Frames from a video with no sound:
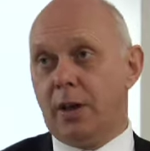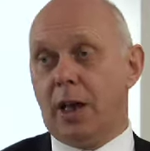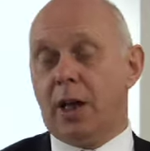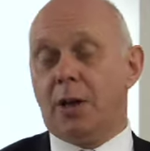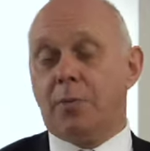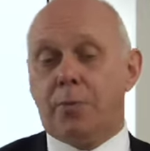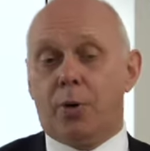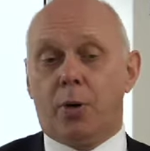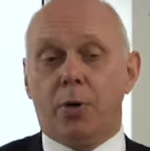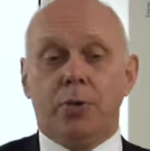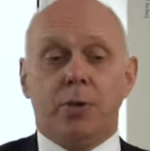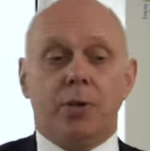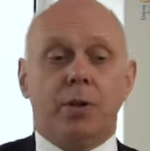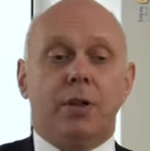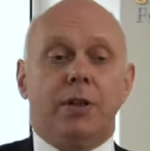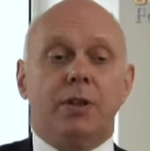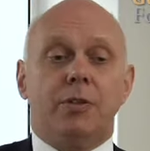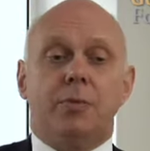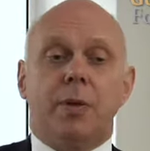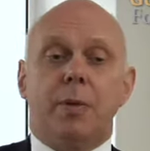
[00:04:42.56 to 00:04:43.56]
And
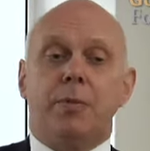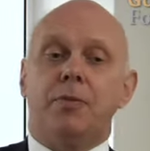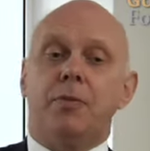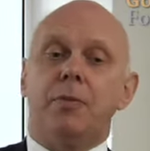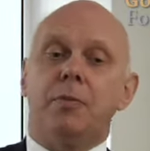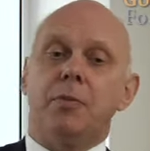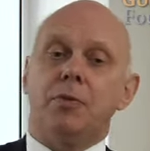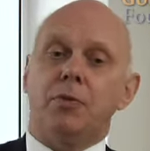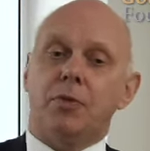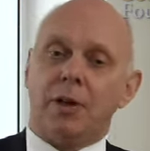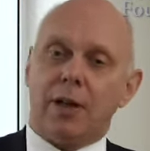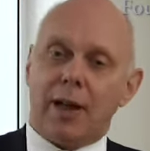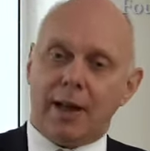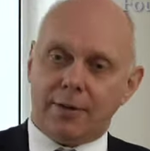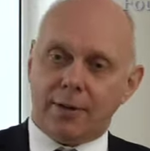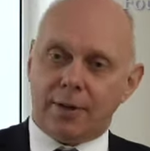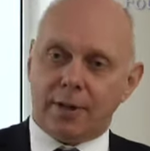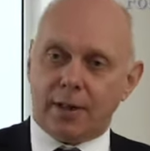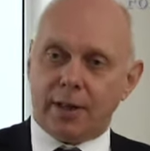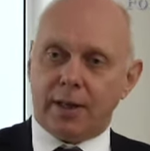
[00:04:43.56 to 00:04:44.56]
Portugal is perhaps the most
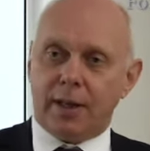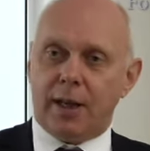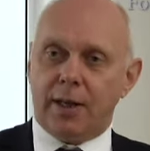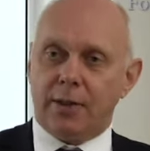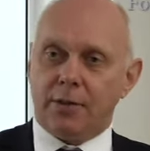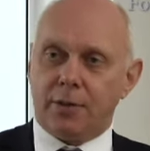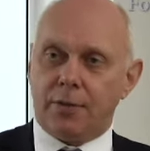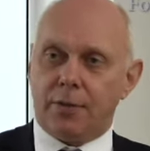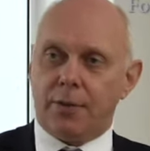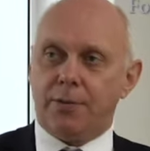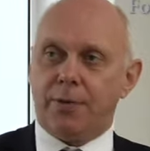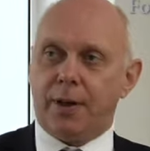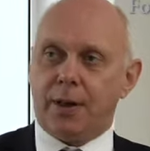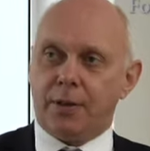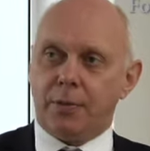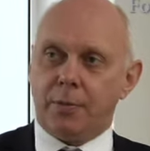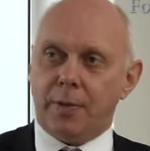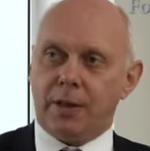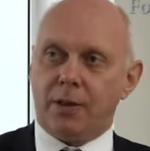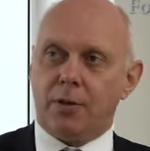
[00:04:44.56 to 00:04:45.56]
classical case of the
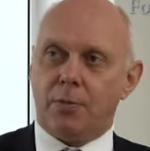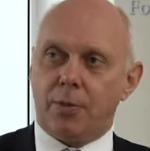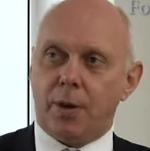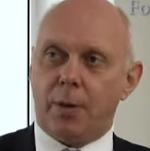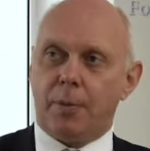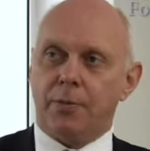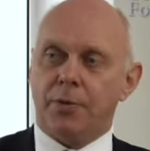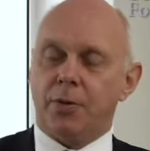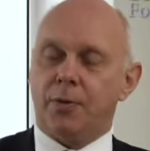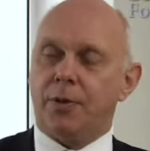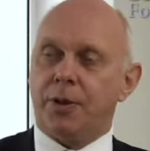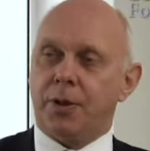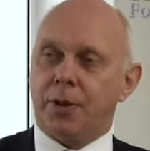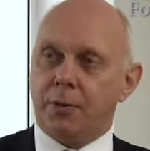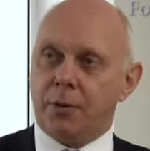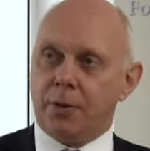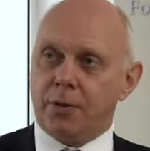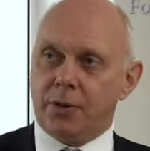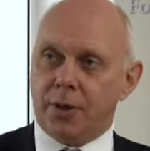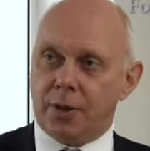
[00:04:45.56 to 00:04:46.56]
fundamental problems of the
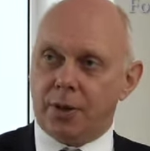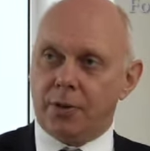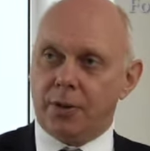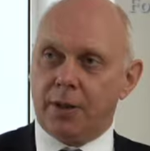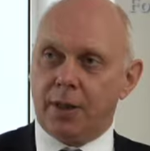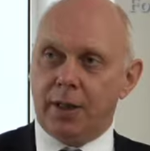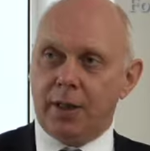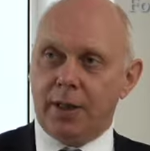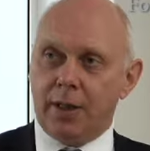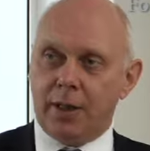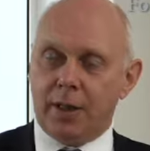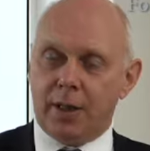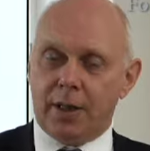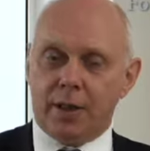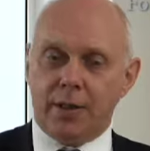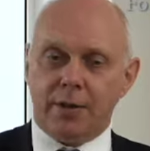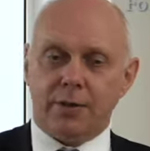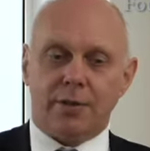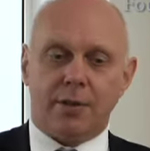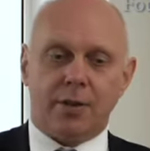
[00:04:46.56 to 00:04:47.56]
Eurozone.
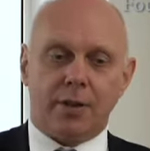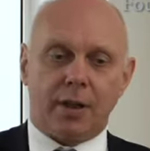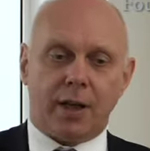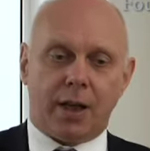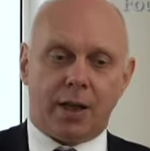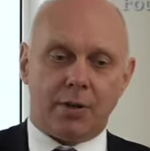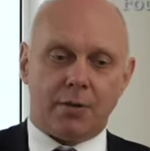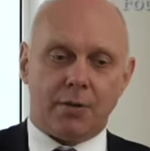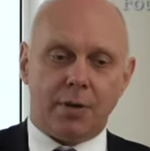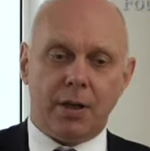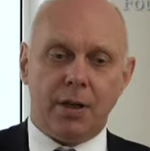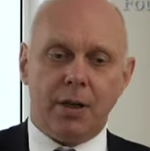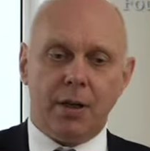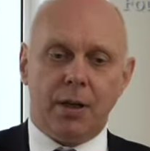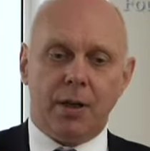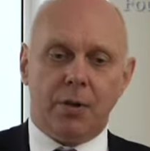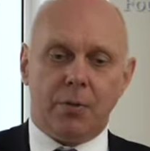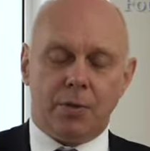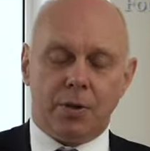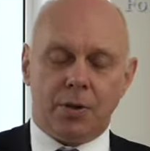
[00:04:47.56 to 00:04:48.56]
It is the country
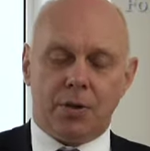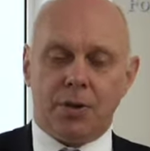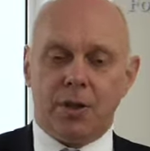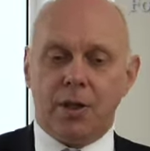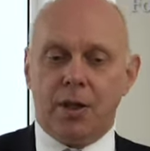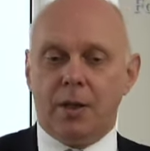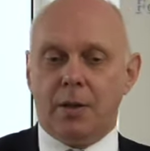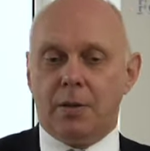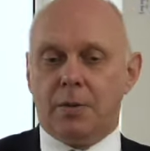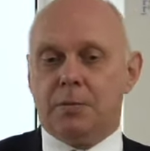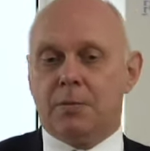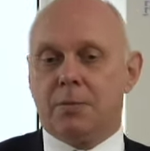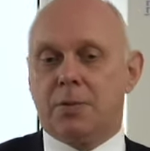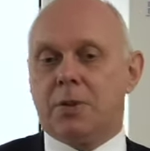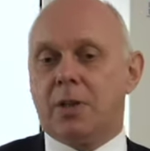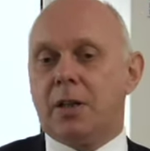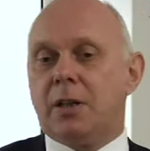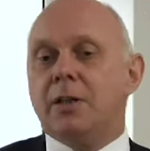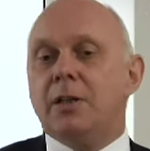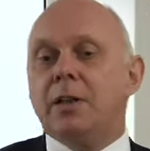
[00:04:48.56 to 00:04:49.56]
which
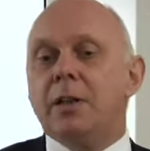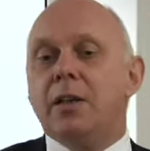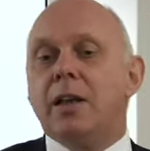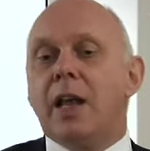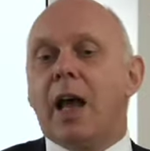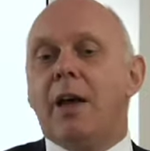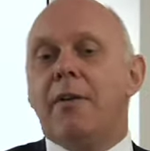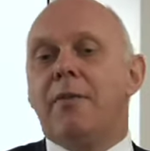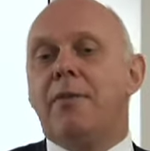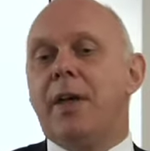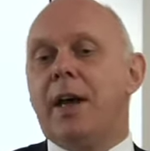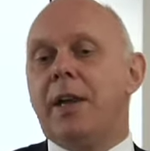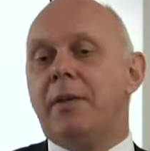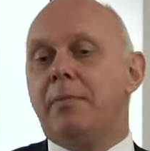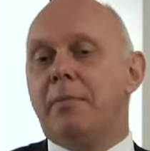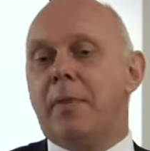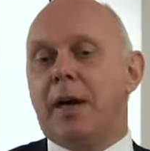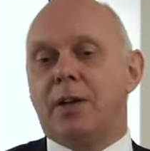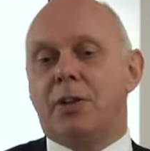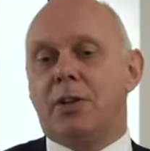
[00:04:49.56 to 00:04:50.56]
still didn't have
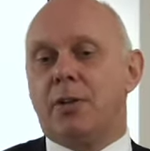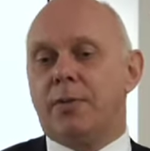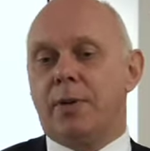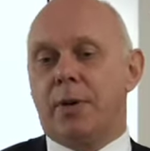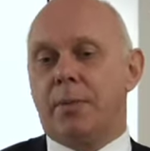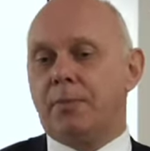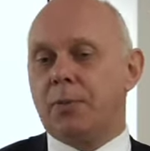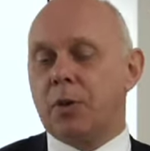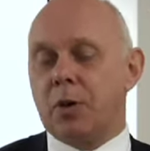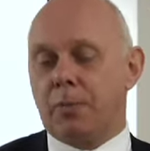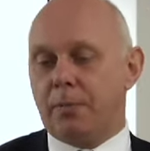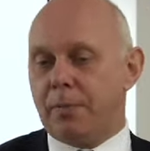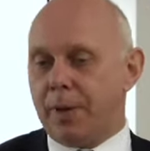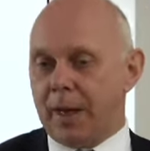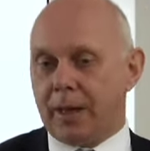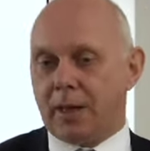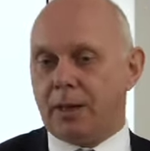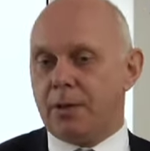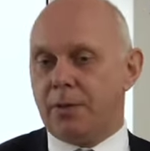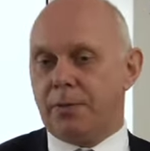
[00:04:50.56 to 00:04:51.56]
that much of a
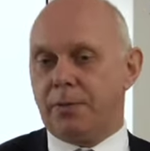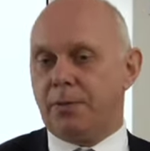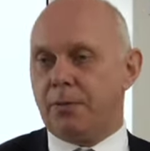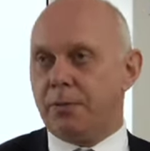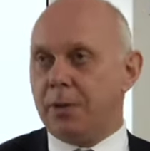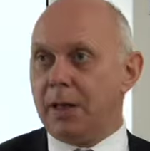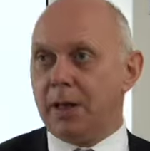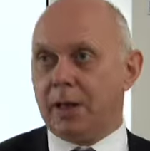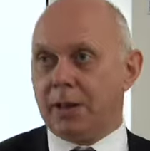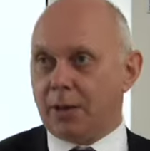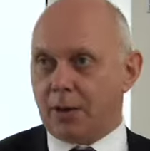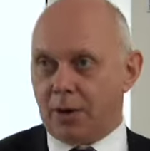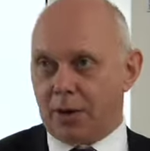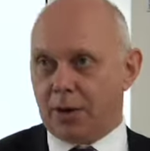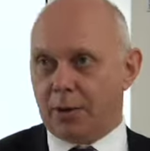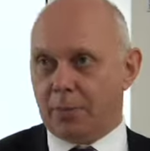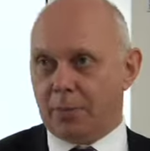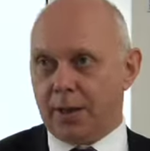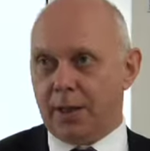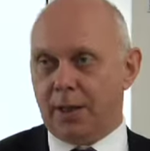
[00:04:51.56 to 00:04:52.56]
competitive real
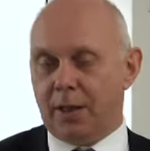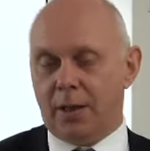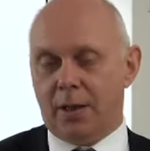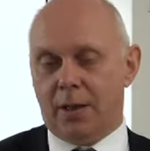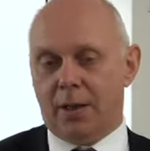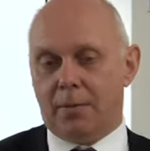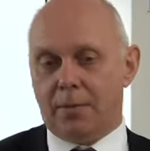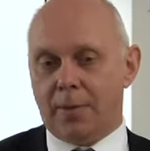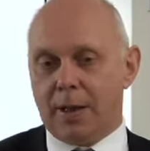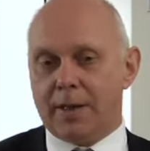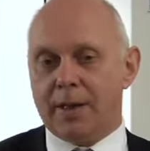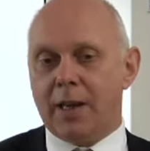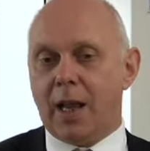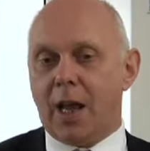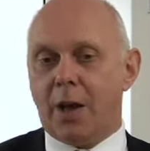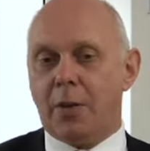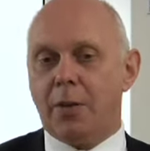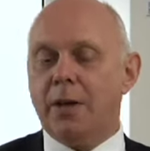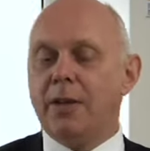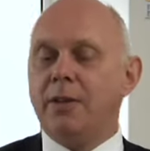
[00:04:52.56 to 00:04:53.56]
economy, but
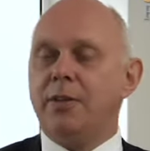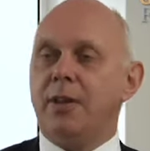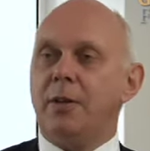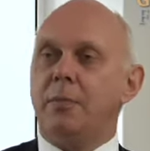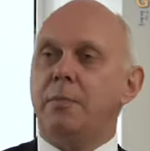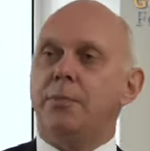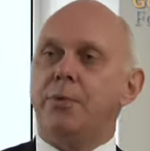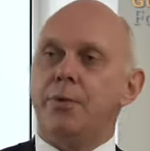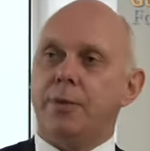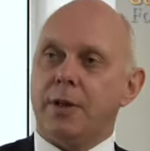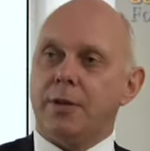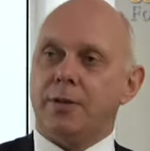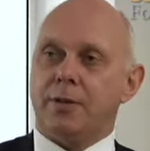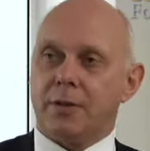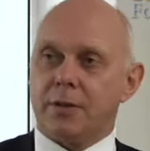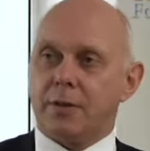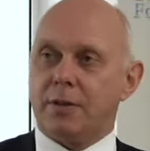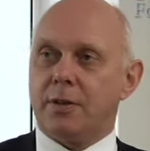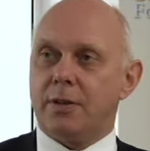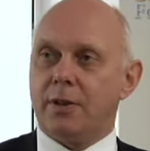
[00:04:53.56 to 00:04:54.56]
now is
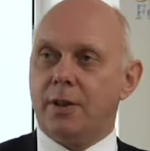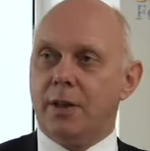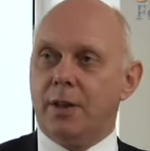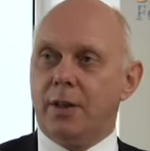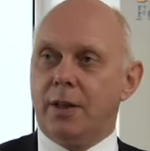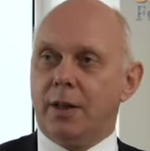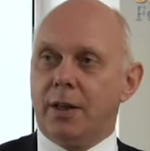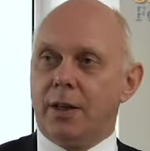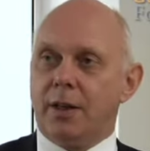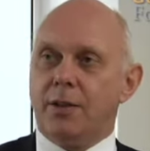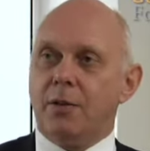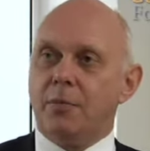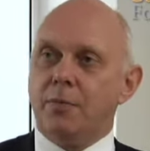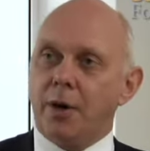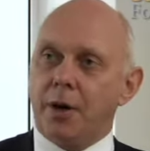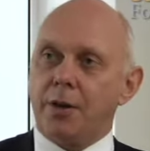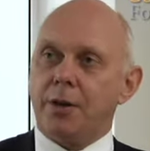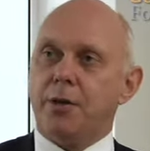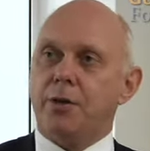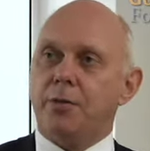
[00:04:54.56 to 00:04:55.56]
imprisoned in the
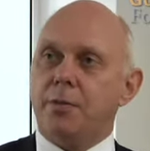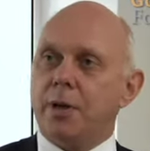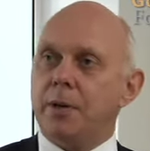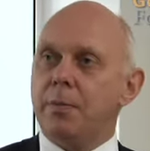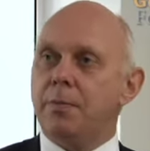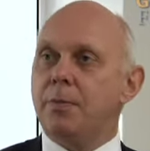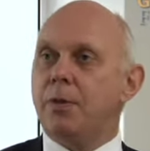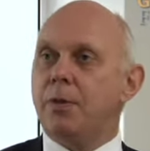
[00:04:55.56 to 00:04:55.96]
monetary